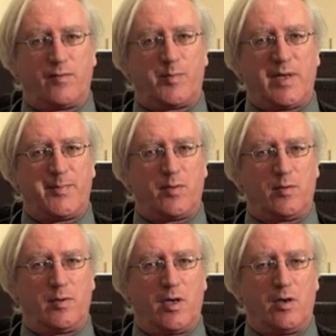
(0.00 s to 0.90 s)
for
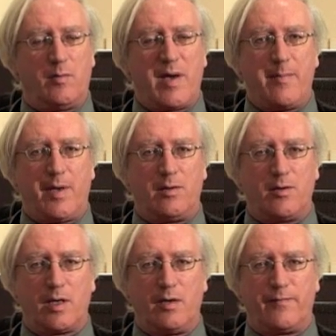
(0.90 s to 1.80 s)
people who may be
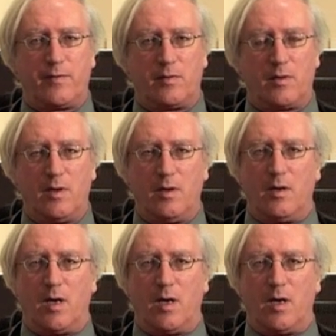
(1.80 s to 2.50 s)
looking for